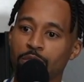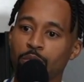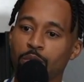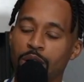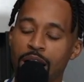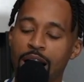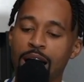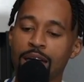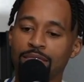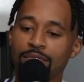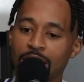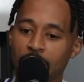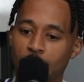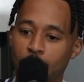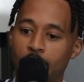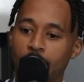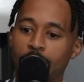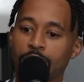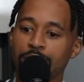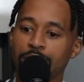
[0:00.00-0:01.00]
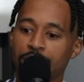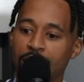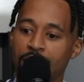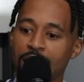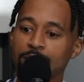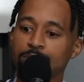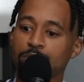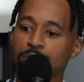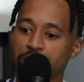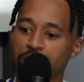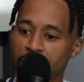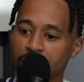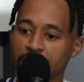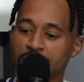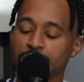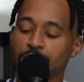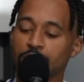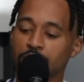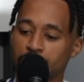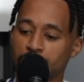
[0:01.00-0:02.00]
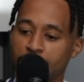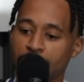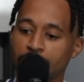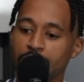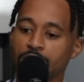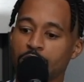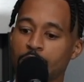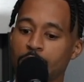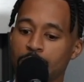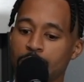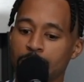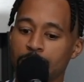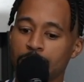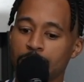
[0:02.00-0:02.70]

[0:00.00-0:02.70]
What I think qualifies professional trainers are